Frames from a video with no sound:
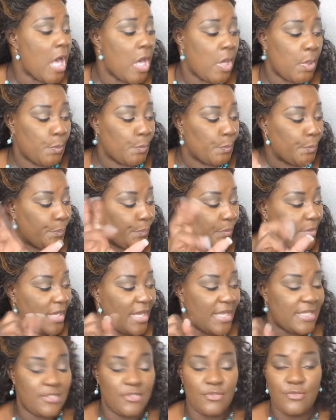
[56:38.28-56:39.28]
Oh,
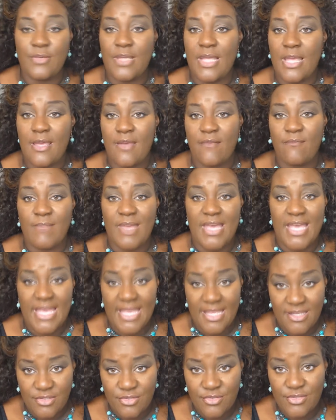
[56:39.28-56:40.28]
I do have my
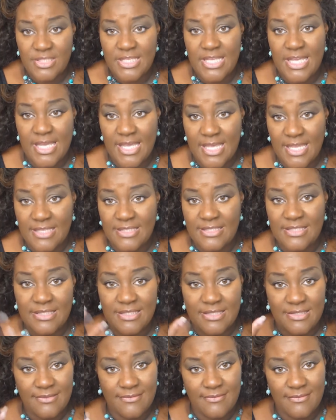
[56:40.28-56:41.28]

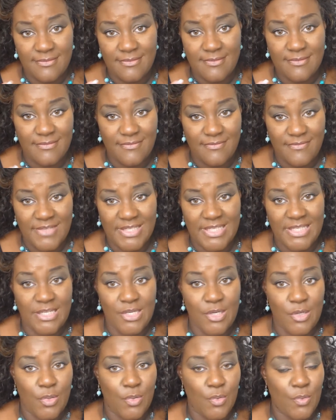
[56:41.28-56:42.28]
exercise
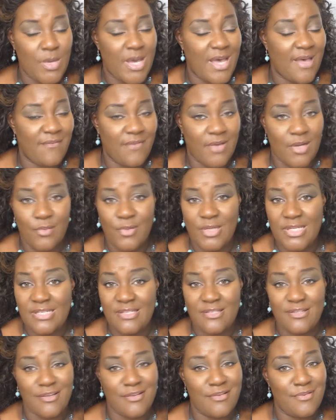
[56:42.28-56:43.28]
video. I've
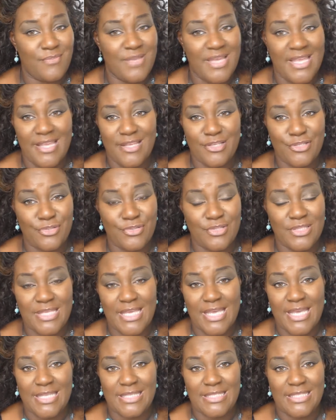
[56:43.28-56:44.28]
already started my
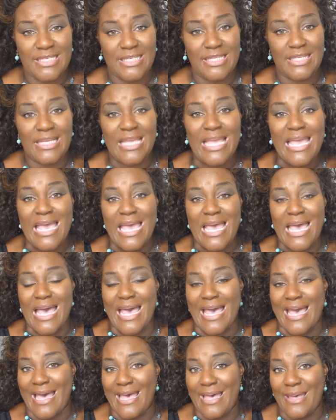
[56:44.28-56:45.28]
exercising.
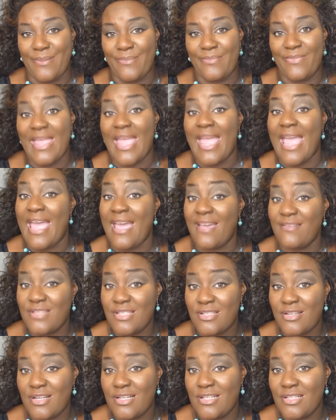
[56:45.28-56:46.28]

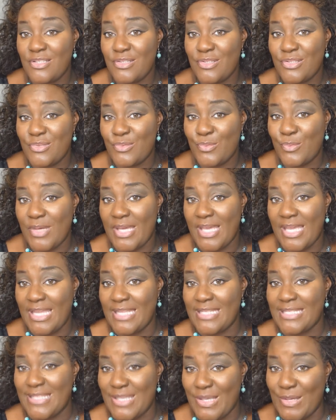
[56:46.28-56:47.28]
Have started losing
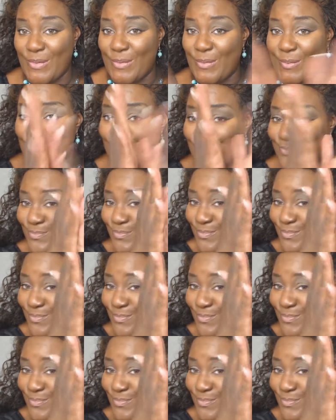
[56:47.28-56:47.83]
weight, so